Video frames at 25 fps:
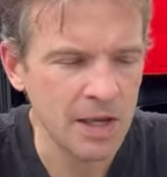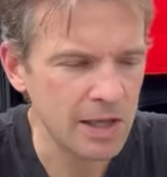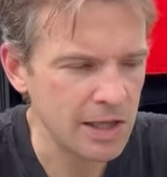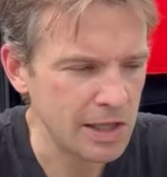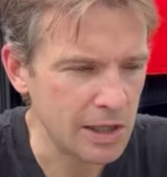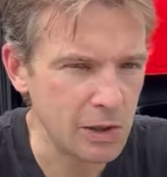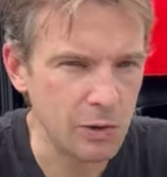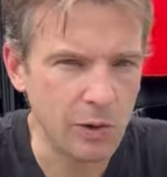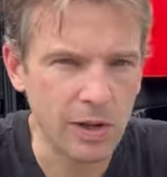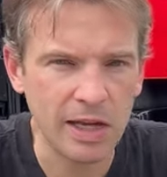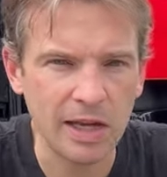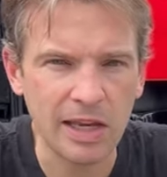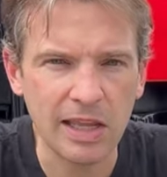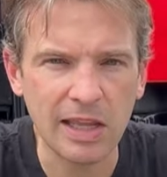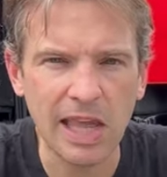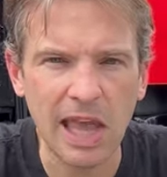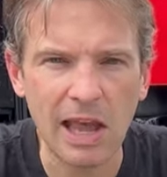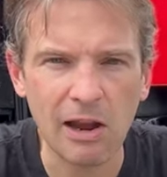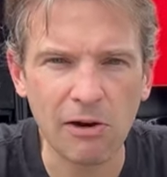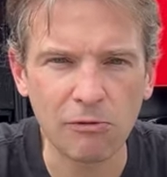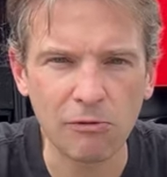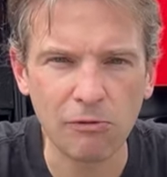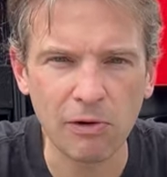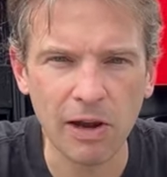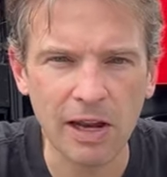You can
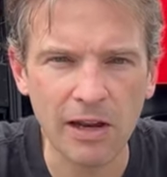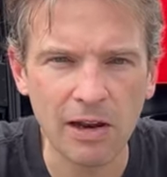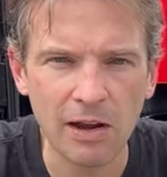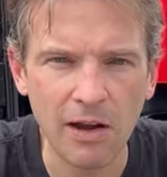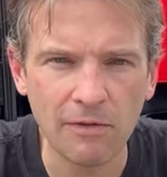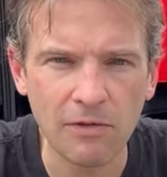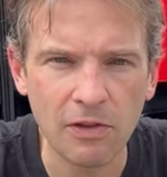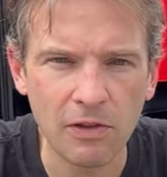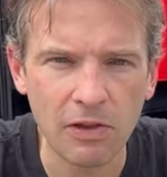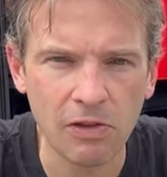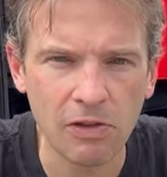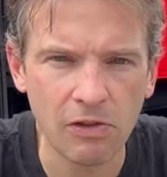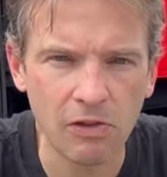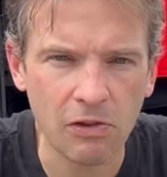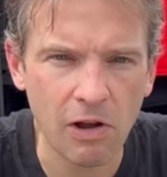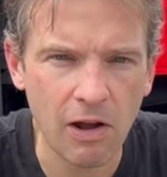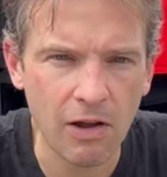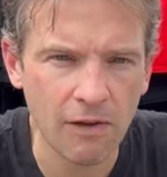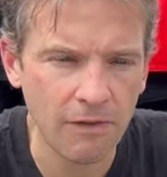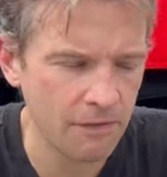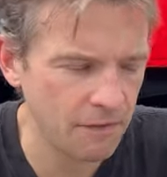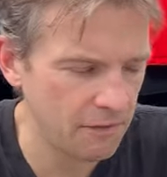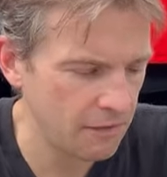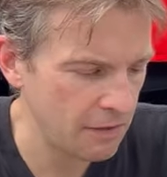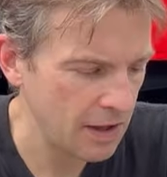get rid of the
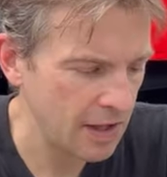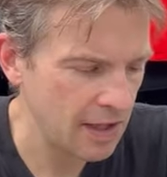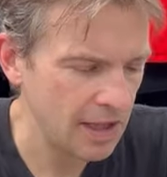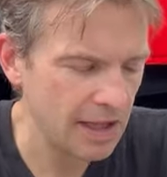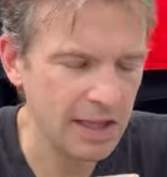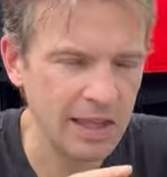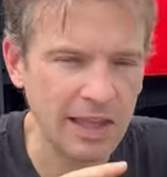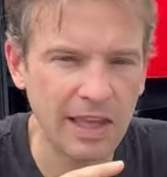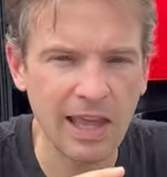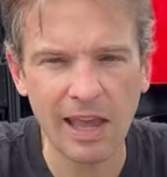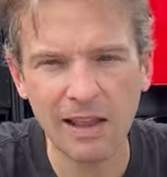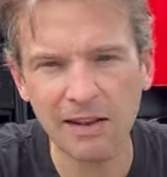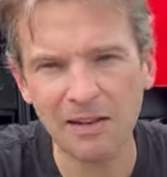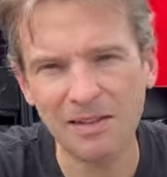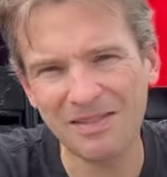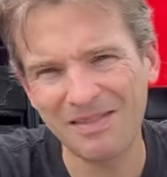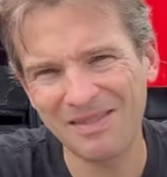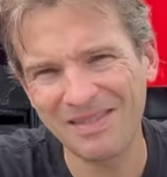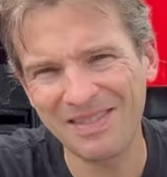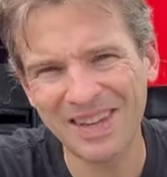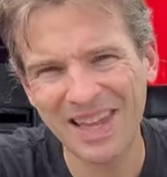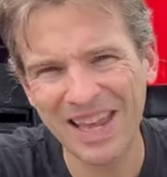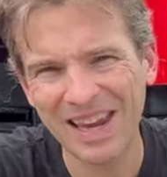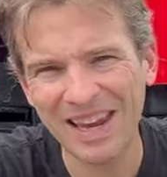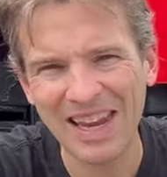stuff, get
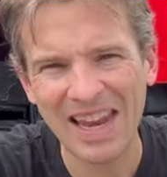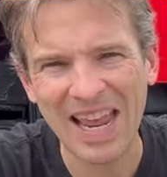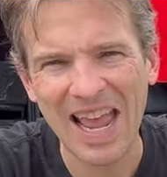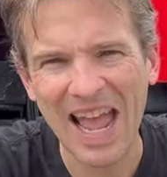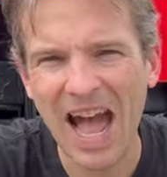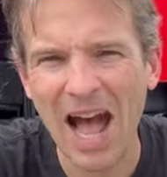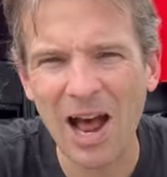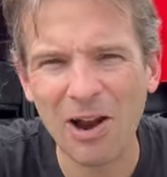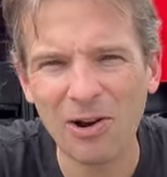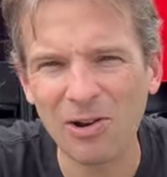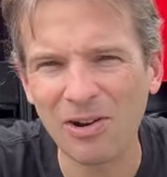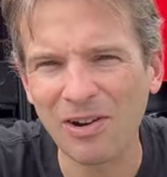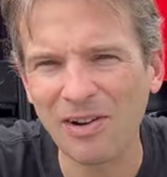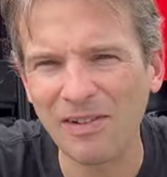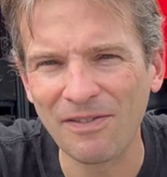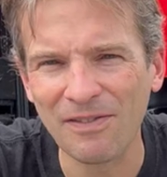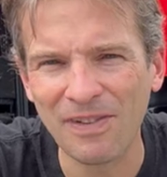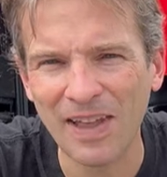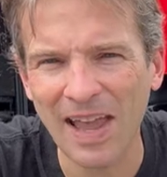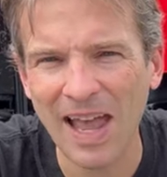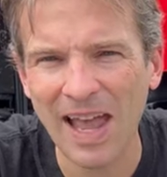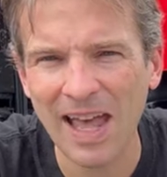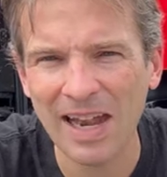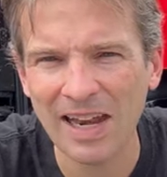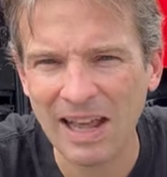it out of your
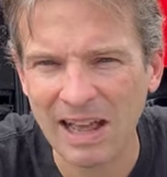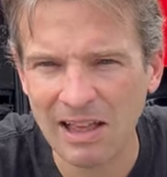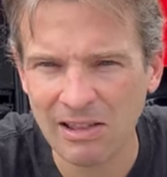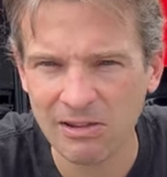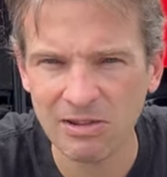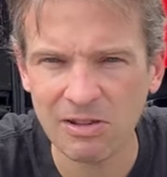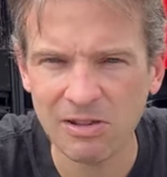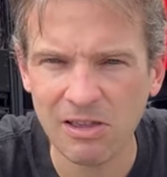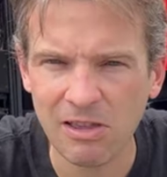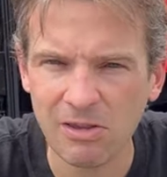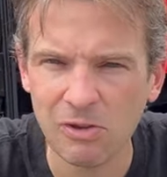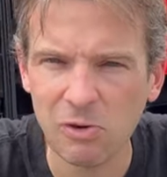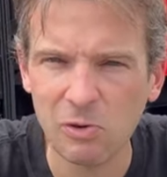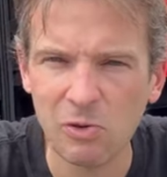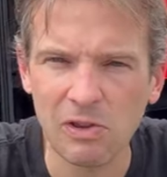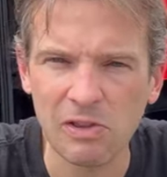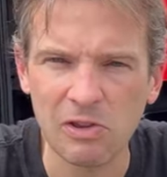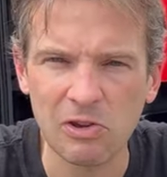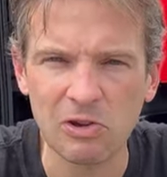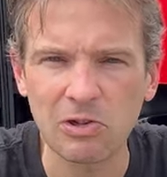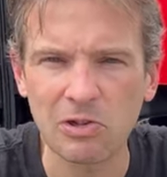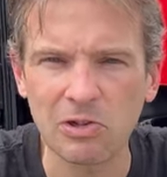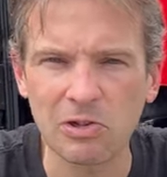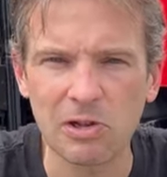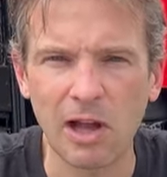van as soon as
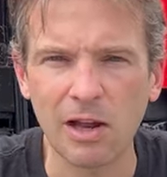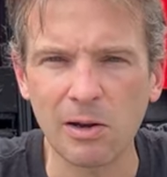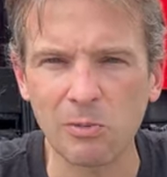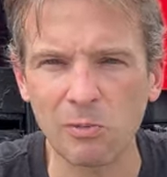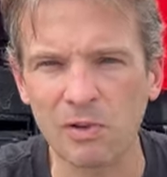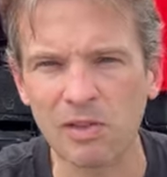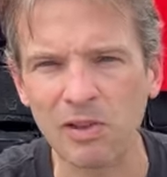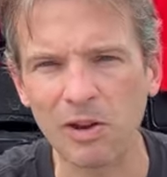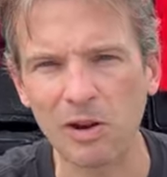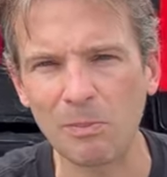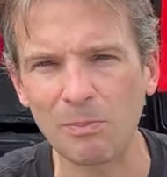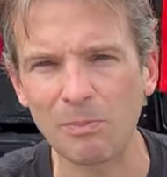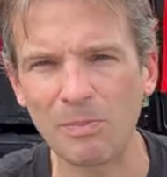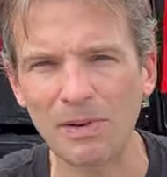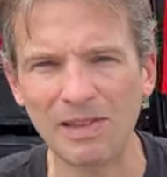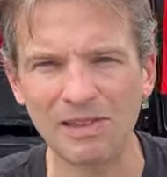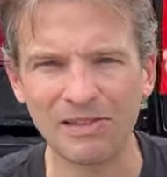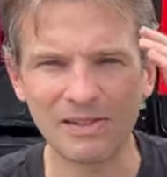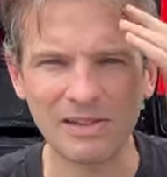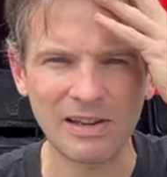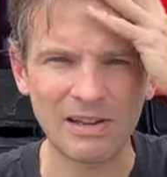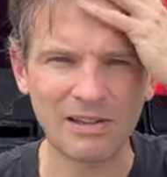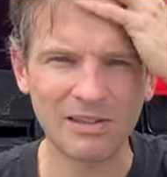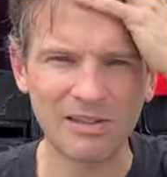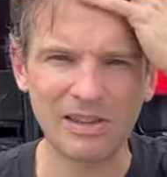you're done with your
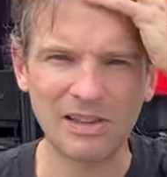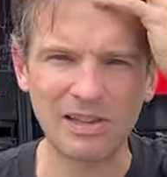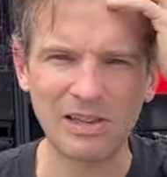business.